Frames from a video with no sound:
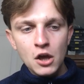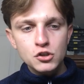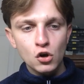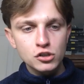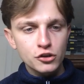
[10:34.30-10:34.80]

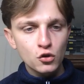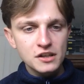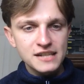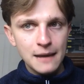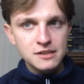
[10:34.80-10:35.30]
Dr. Thorne
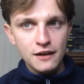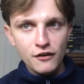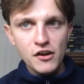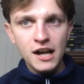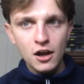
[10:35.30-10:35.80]
has kept it a
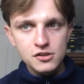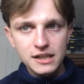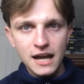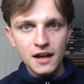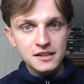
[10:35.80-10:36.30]
very closely
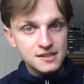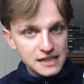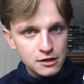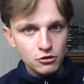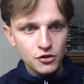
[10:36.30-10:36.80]
guarded
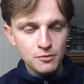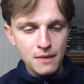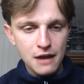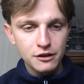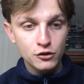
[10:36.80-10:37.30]
secret that
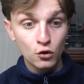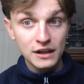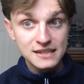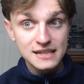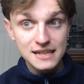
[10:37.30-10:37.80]
Mary Thorne
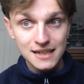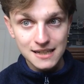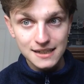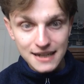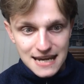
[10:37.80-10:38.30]
is indeed
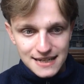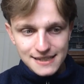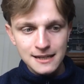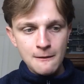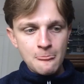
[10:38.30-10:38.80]
his
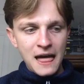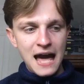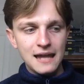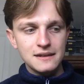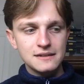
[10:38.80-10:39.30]
niece,
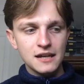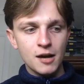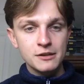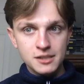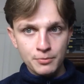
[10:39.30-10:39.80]
and
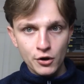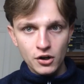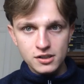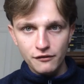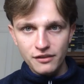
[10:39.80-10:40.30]
is the
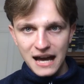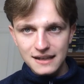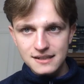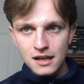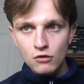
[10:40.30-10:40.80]
product of
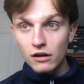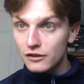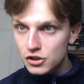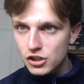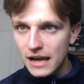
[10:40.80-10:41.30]
that
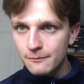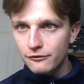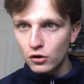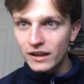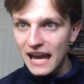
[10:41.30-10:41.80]
rather
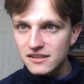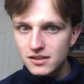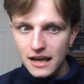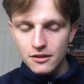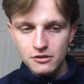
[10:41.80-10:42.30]
shameful
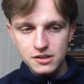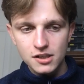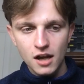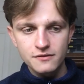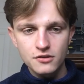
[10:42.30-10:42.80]
get-together at the
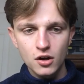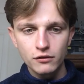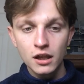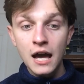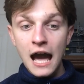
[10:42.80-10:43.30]
start of the
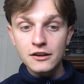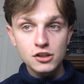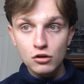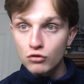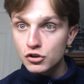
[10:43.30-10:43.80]
novel. And
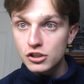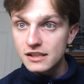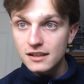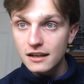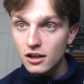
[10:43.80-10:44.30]
so Roger
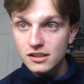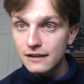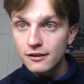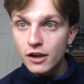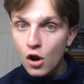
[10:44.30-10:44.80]
doesn't
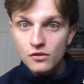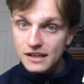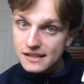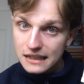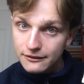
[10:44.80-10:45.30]
even know that
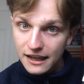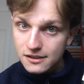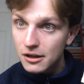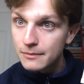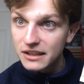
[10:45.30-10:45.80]
he's leaving it
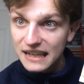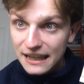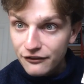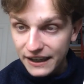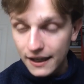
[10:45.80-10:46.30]
to anybody
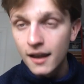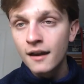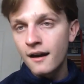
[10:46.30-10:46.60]
living.